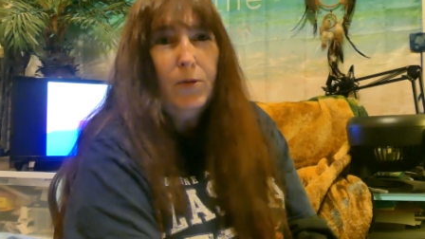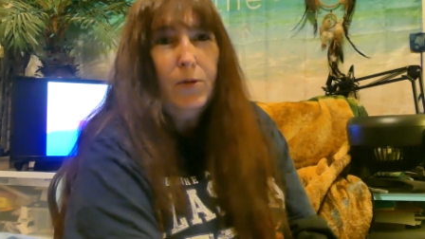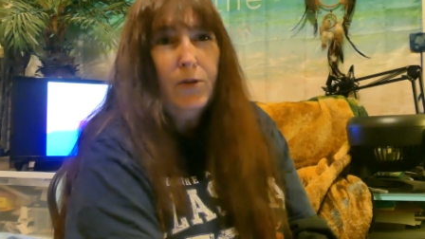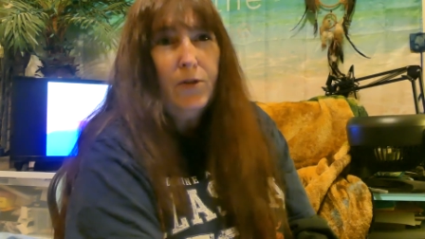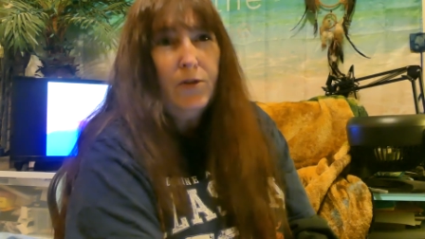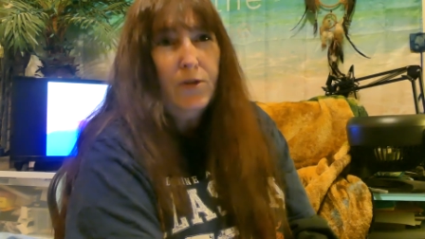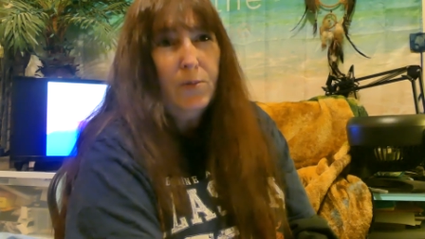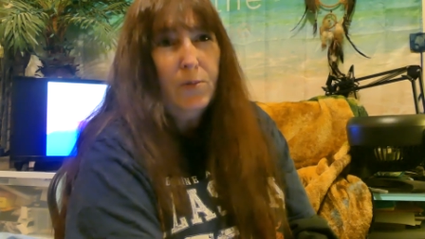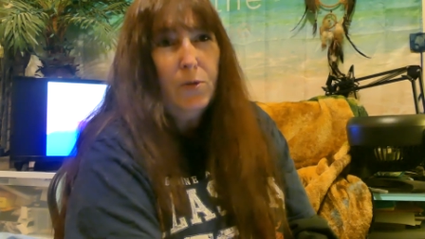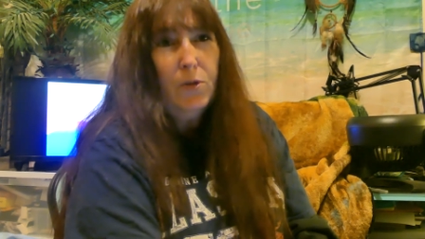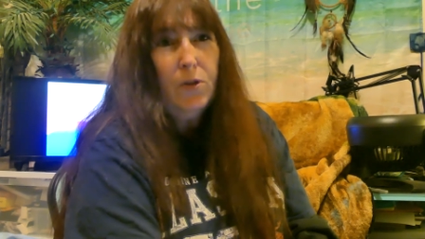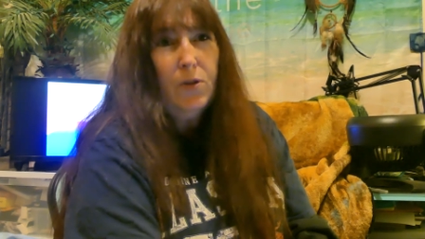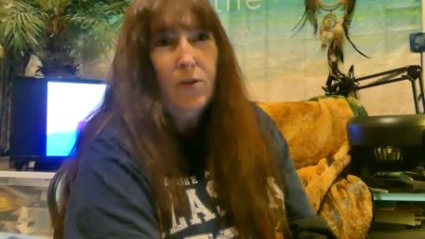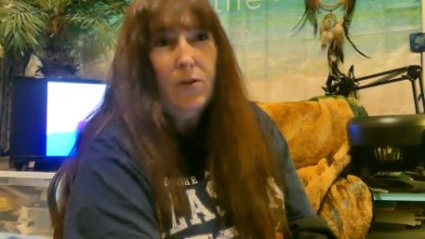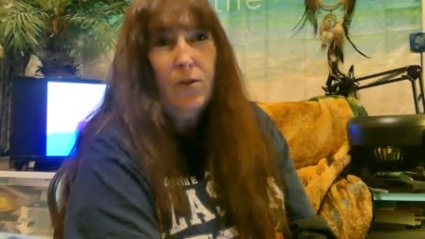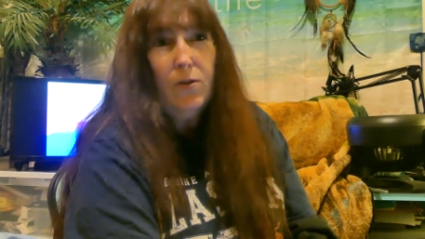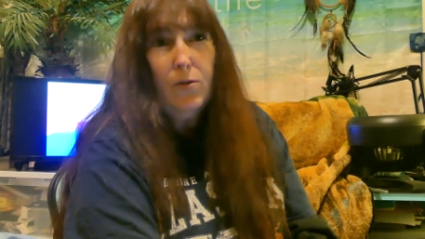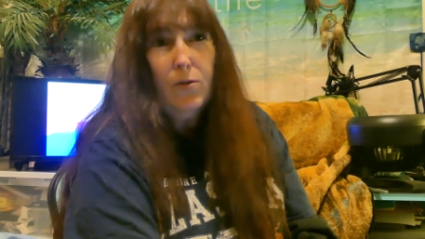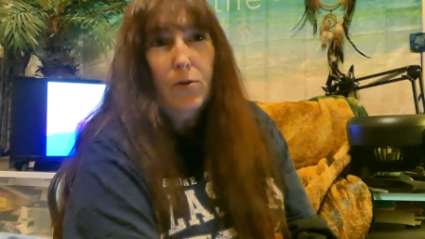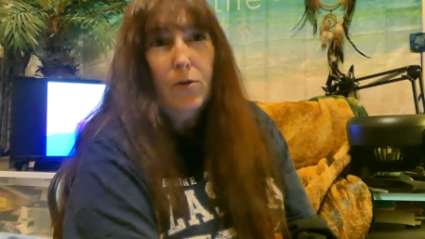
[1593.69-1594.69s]
There's a
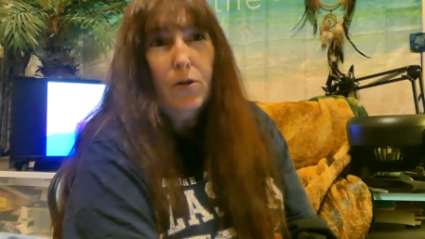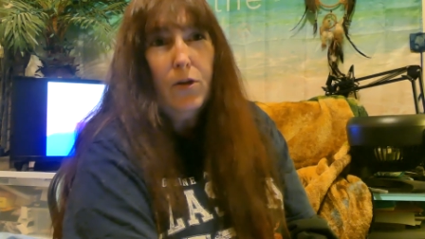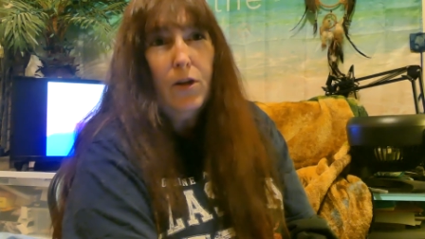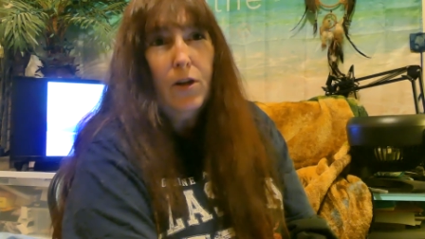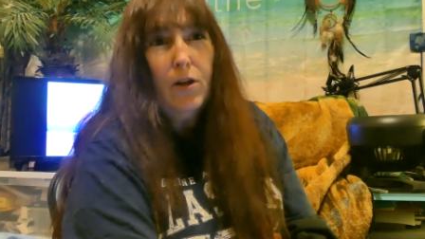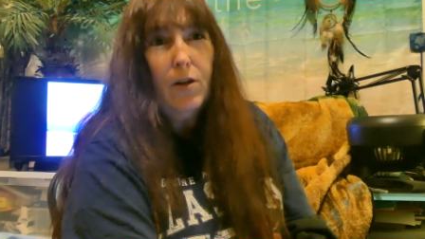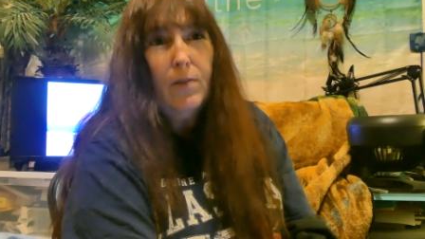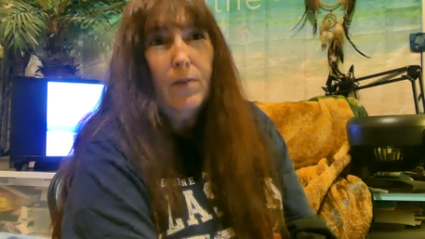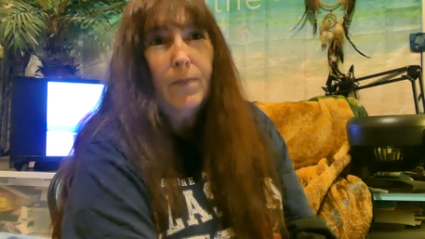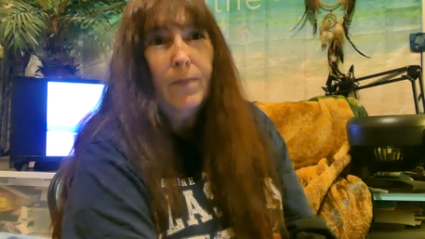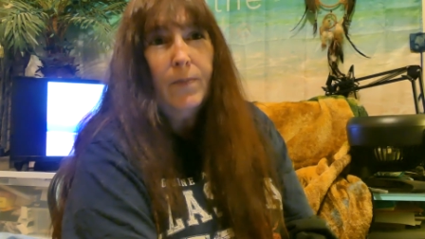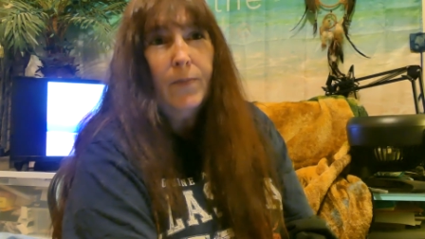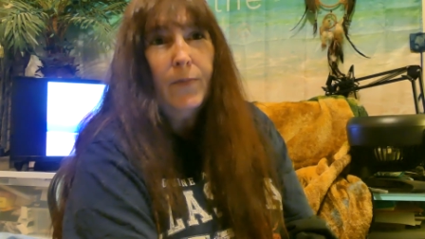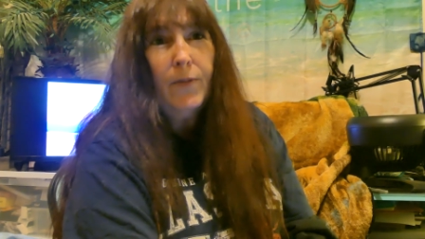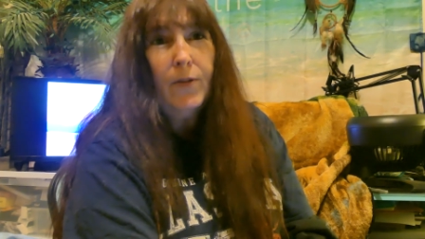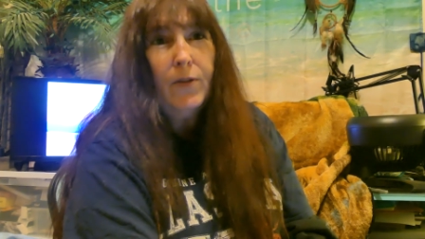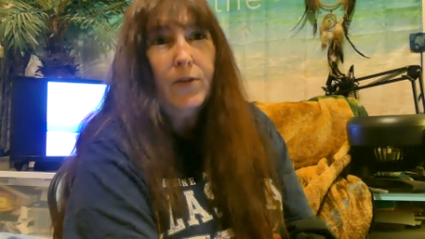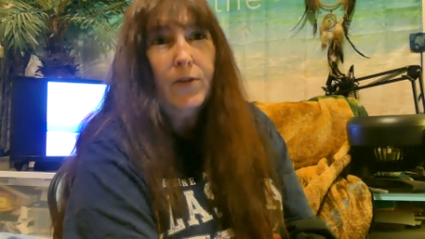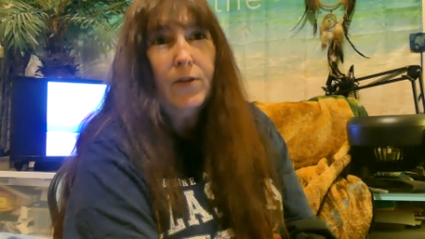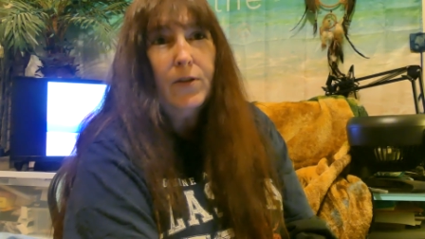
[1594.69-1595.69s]
bookstore
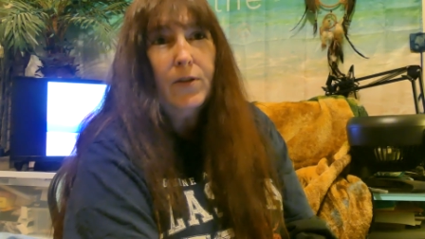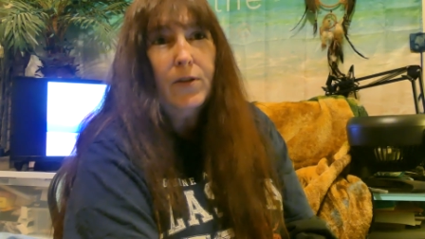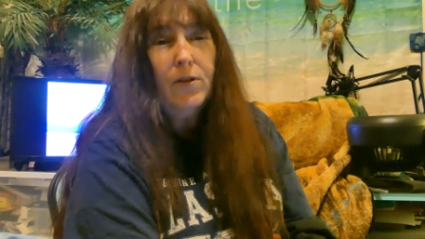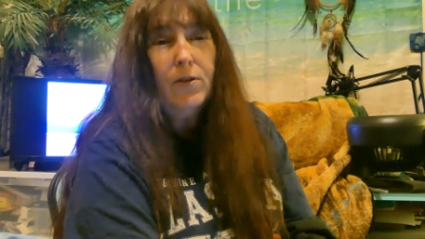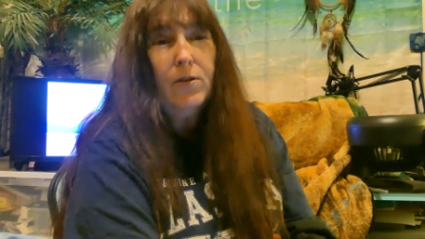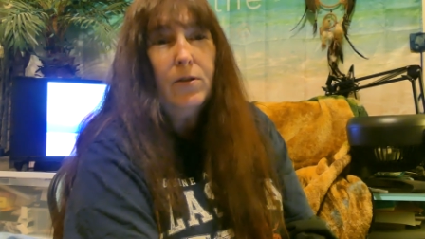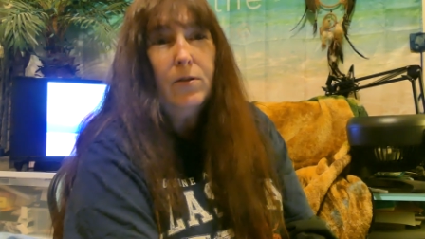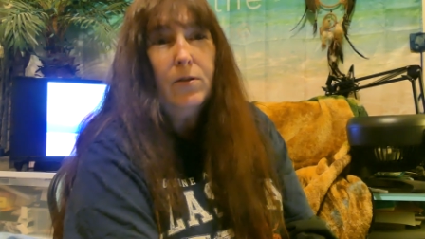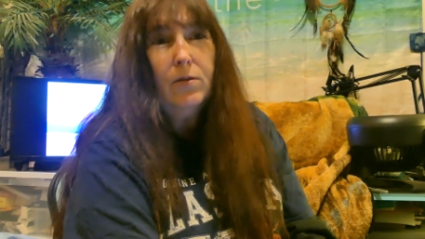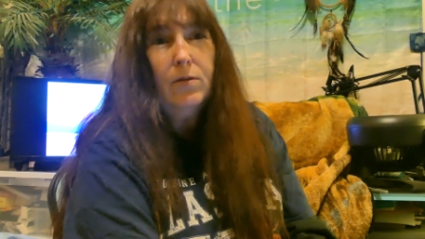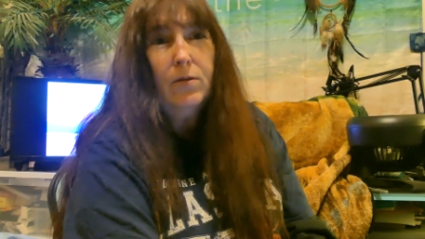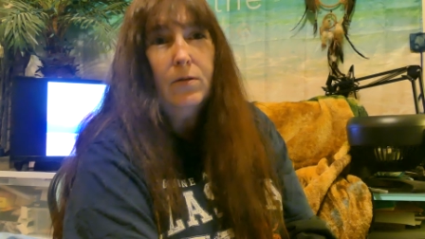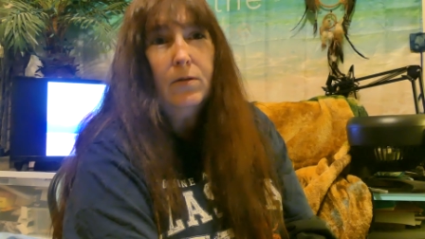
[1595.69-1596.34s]
there's a little